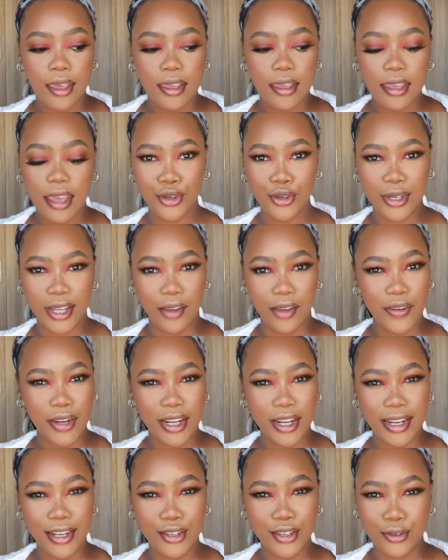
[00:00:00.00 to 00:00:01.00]
yeah, you
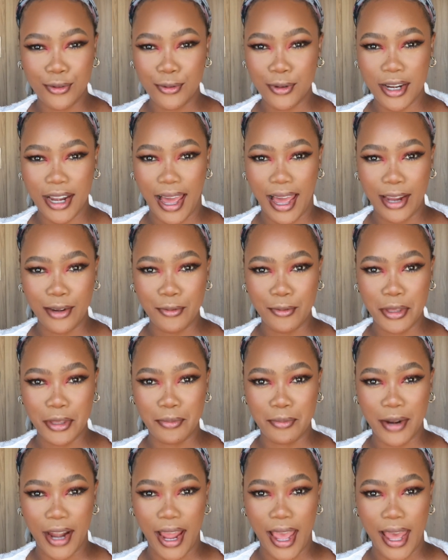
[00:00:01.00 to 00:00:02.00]
definitely do align with the
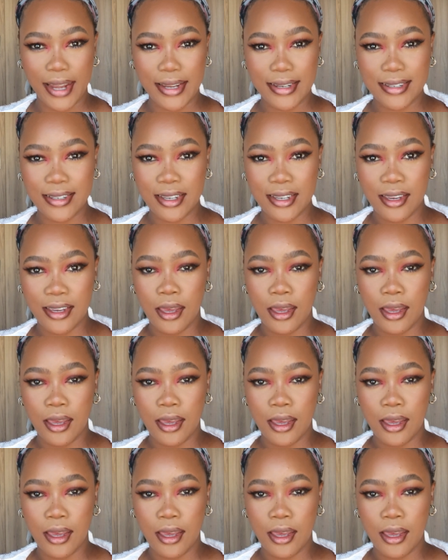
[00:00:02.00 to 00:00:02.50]
brand